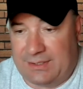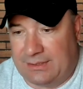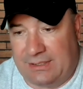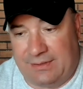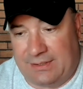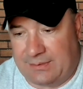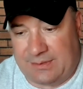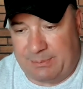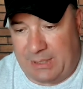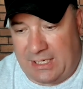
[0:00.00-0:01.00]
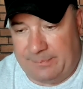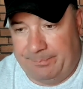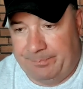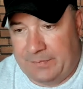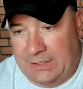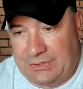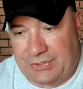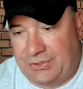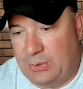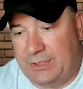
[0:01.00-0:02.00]
Their defense was bad.
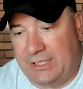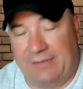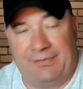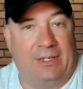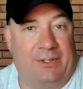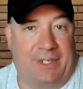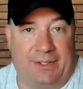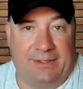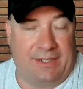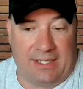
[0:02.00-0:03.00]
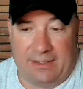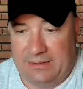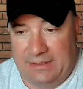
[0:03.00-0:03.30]
Just two TFLs on the day,